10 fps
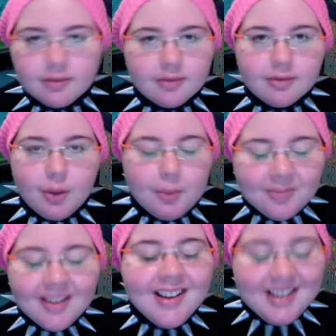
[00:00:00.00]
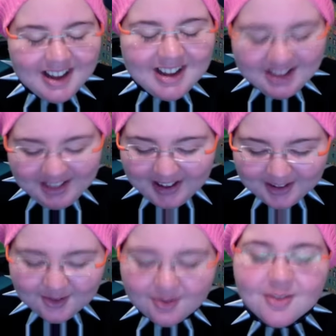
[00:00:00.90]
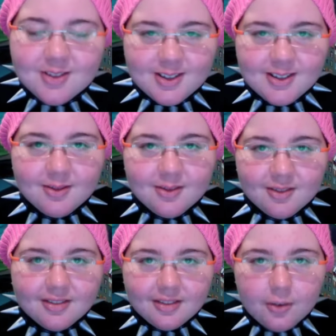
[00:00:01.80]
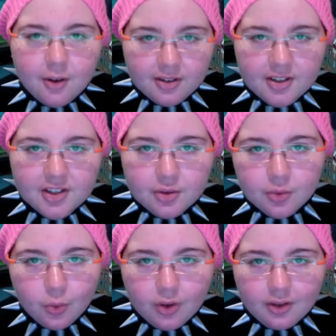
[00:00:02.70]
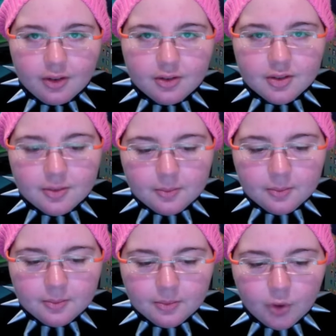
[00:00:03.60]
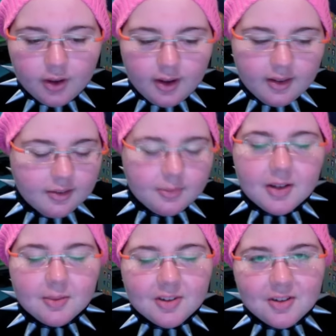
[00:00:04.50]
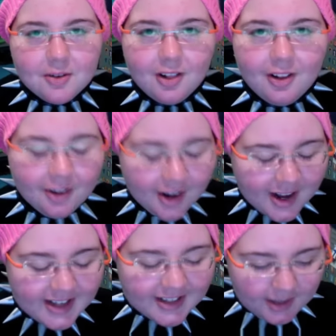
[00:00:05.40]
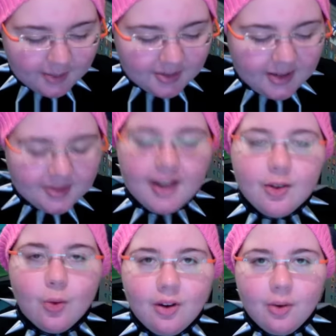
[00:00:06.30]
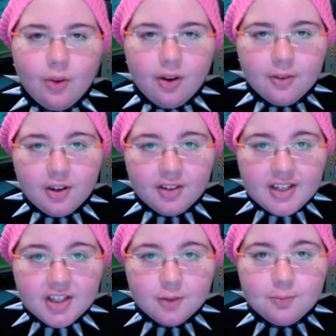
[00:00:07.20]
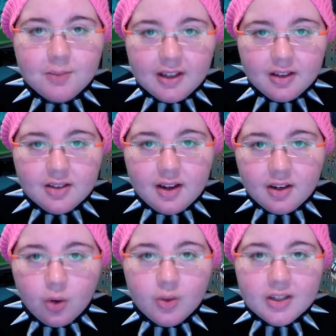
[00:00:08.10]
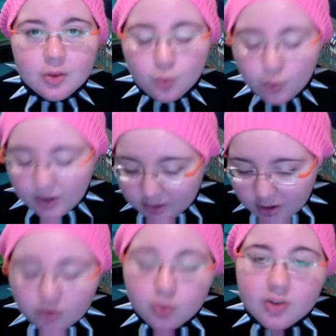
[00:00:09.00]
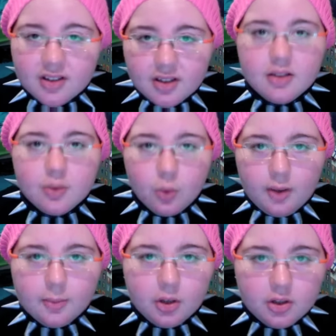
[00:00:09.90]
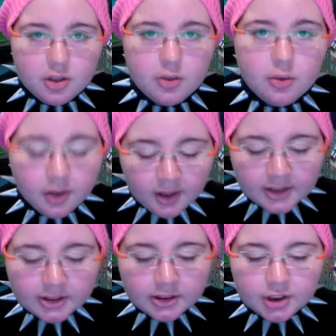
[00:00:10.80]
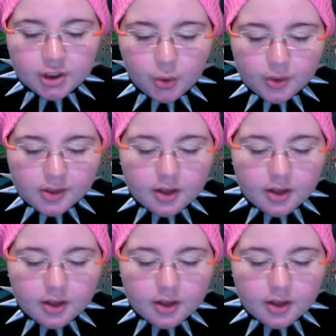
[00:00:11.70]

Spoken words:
well, that the foundation will not, okay, I didn't make myself clear. Sometimes I don't want to wear a foundation because I know it will not resist what I'm gonna do. So